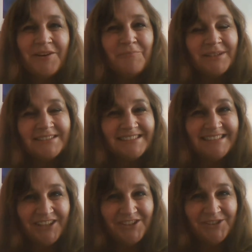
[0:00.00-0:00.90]
but
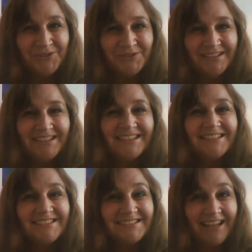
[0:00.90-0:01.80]
stay tuned,
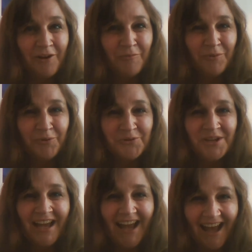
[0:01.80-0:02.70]
stay on board,
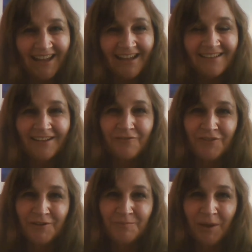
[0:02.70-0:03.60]
and let's give
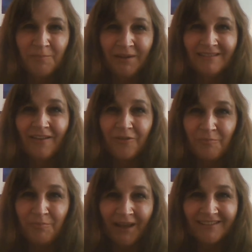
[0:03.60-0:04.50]
these babies the
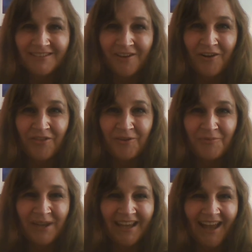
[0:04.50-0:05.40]
best start that
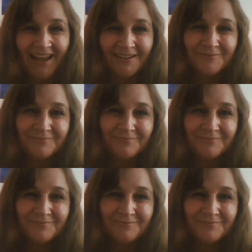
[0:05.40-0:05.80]
we can.